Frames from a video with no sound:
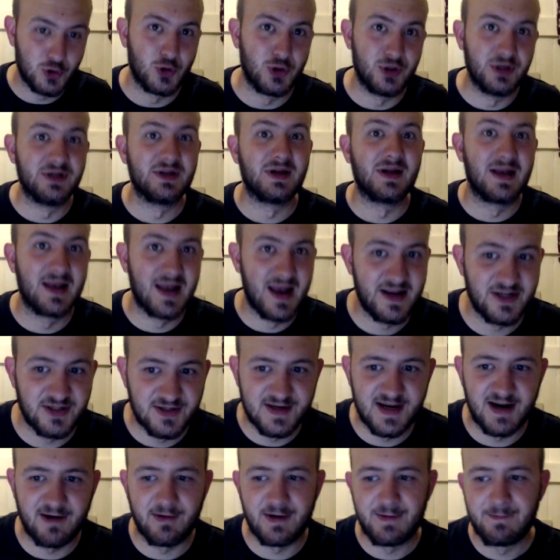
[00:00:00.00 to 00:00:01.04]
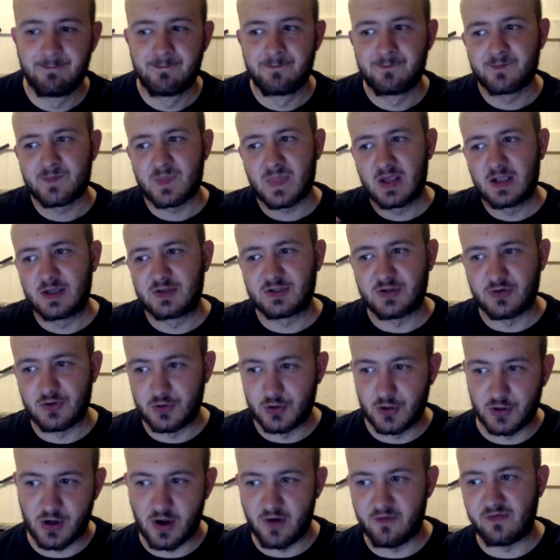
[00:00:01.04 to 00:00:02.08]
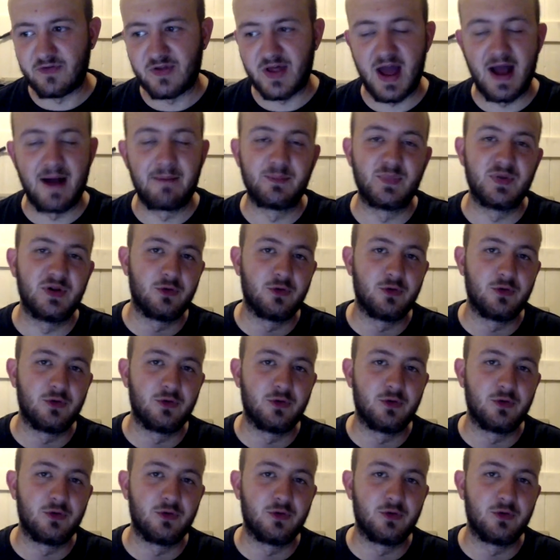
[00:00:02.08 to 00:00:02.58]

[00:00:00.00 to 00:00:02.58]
good legendary, so you could go for that.